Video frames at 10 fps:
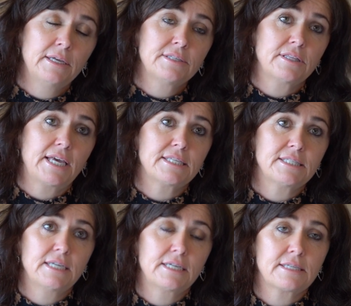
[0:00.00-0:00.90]
So that's
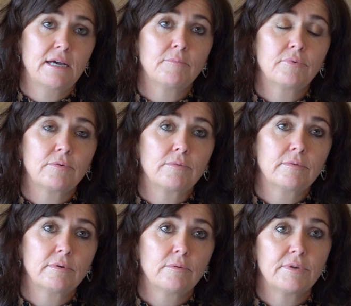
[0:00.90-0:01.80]
an example
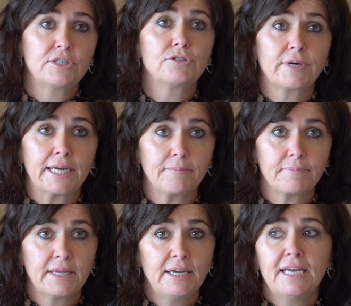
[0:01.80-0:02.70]
with a dream.
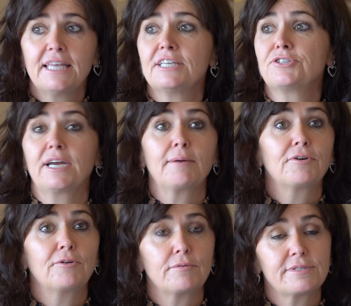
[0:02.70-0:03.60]
The dream
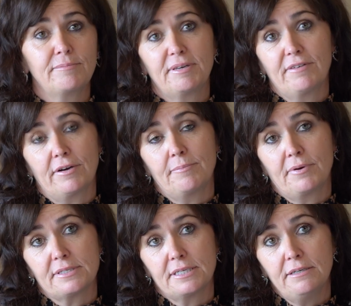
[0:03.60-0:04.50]
could also be very
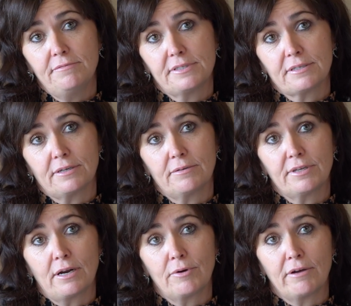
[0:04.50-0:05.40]
positive. So
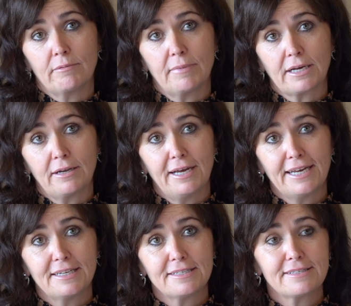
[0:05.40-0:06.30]
when I work with my
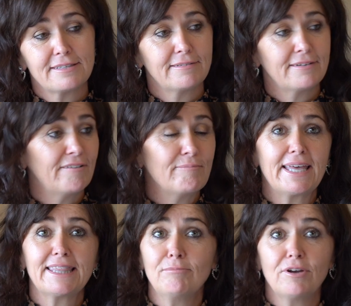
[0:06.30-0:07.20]
clients, I've
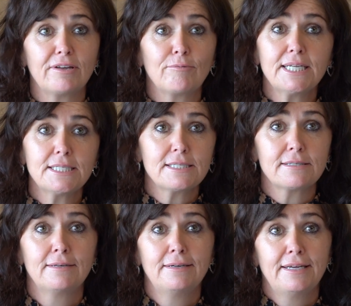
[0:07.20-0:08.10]
met them only
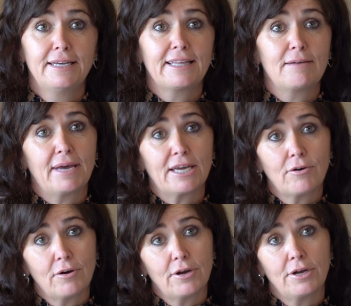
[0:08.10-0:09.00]
once. They may
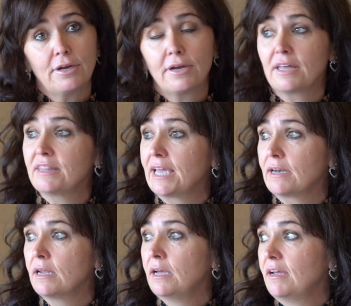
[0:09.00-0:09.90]
go, and
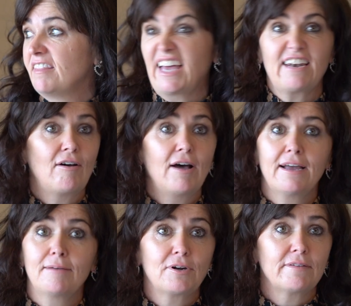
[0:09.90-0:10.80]
then that
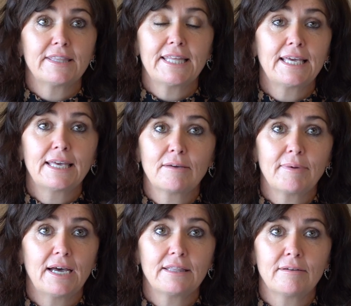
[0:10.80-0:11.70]
night I'm not even thinking
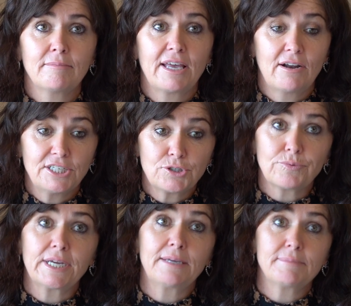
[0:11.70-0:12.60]
about them, and I
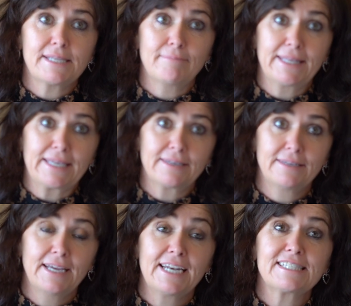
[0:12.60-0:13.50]
dream something,
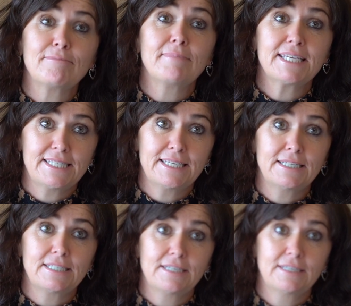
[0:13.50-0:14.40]
and it's a
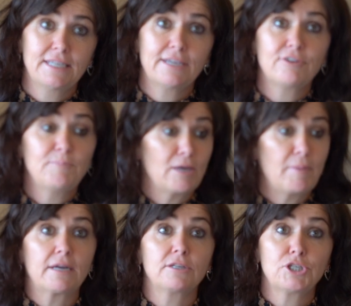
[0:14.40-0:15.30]
message. It could be
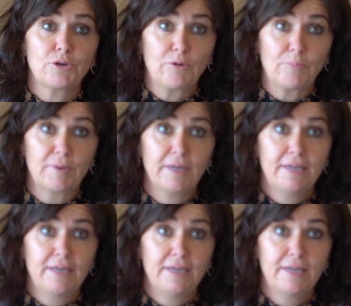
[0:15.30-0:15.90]
about a job.